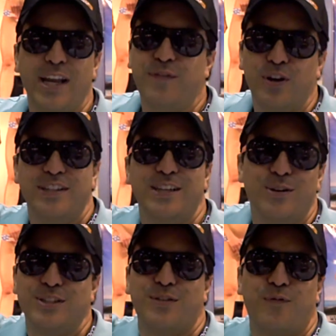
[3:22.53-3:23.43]
If you're a
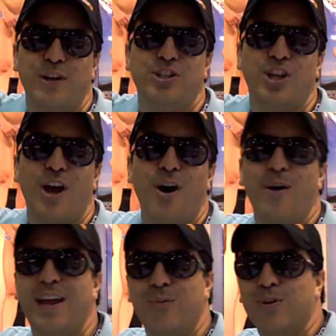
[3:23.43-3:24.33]
dealer, it's a free show,
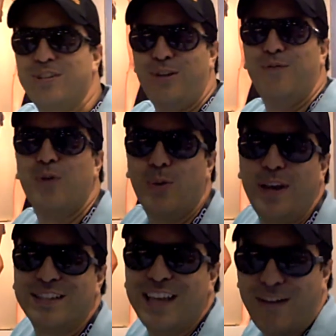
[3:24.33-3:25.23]
and we'll see you in four
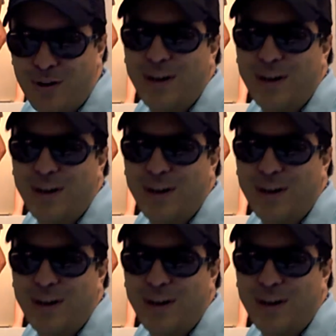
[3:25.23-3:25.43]
weeks. Have a